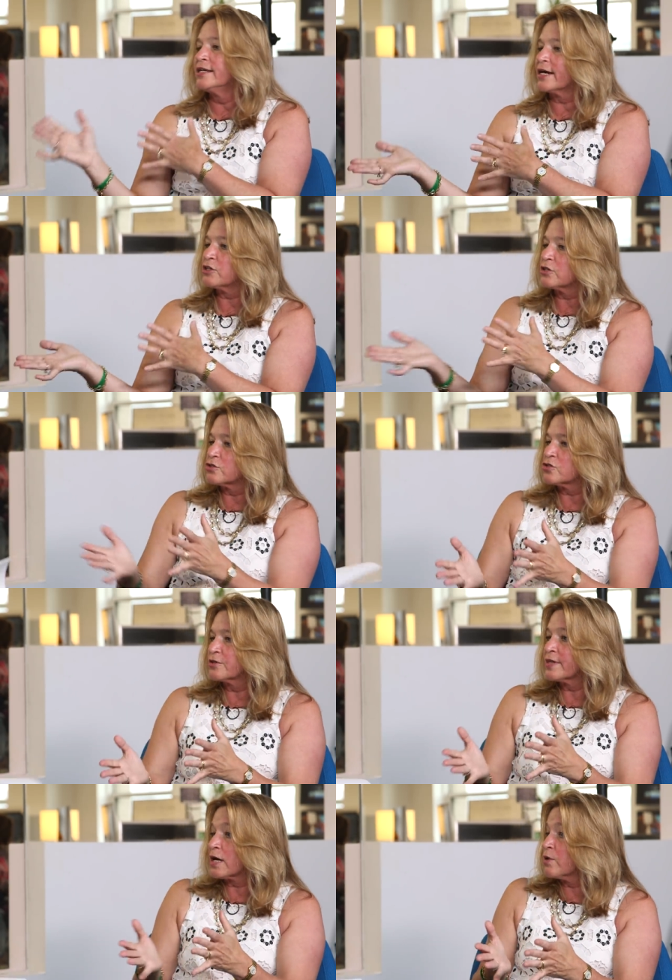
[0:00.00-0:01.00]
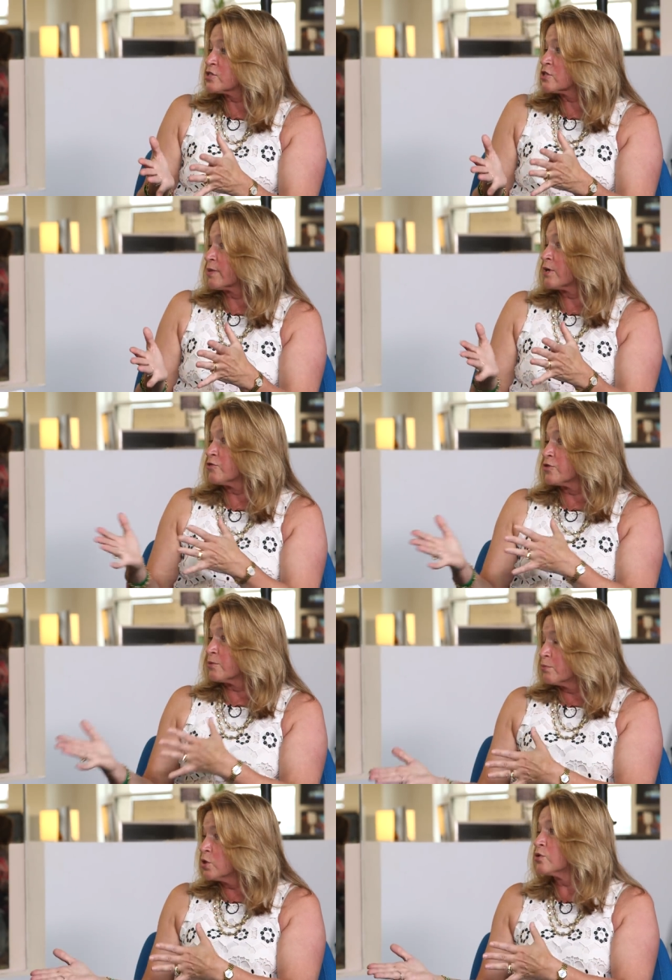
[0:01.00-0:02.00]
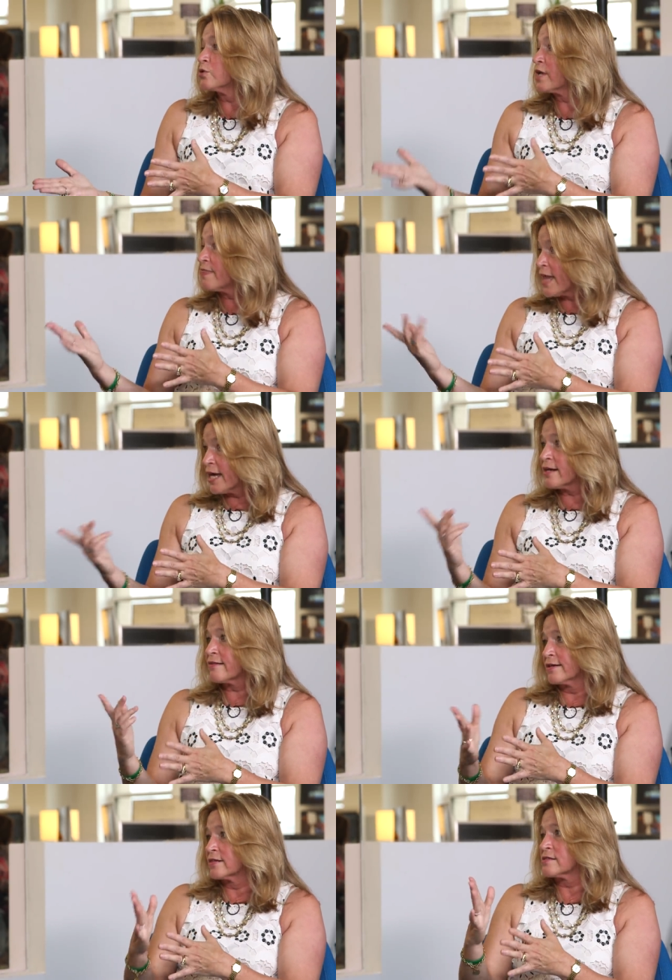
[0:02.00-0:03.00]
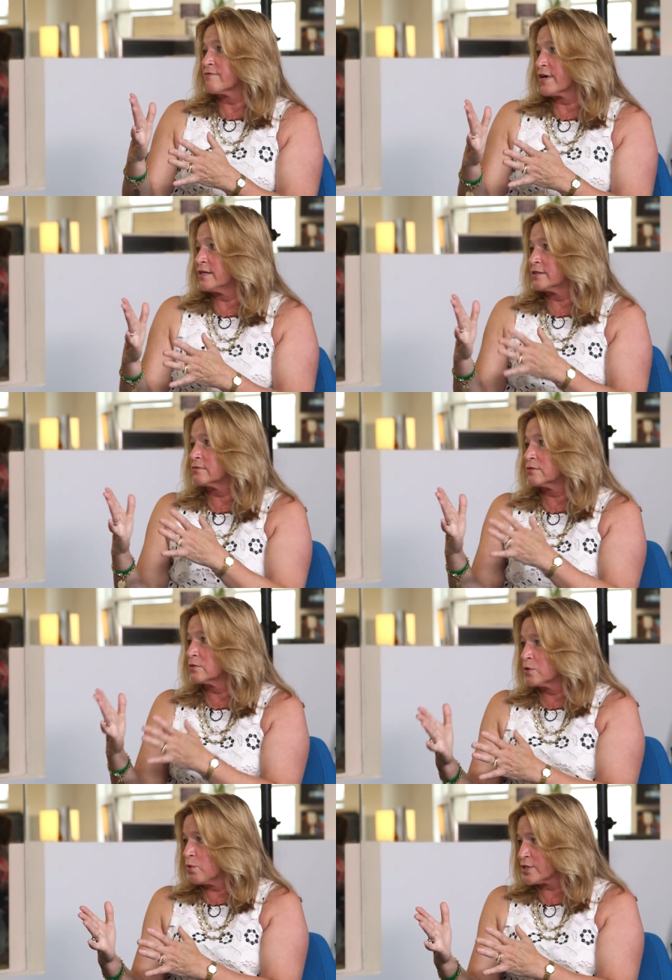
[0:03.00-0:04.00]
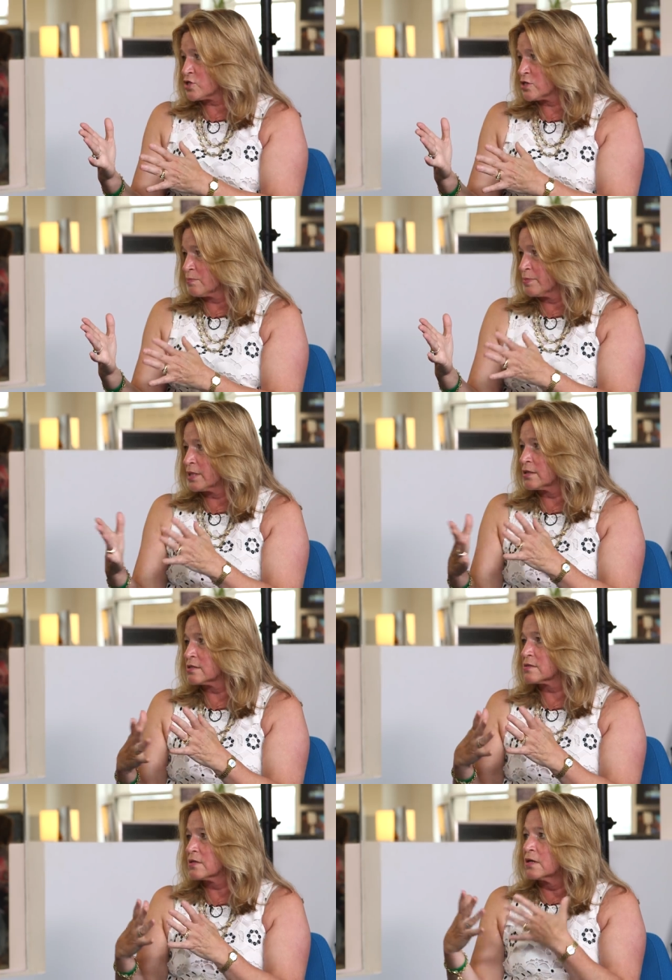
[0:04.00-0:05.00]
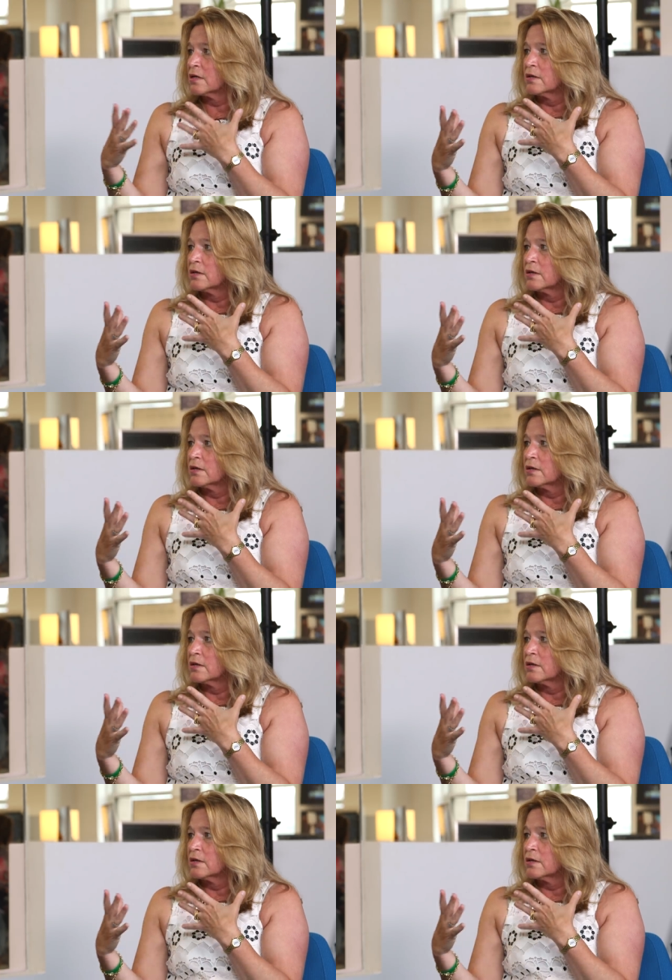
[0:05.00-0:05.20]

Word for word: Now, you could turn that question around for the moon, and that I think is a valid question because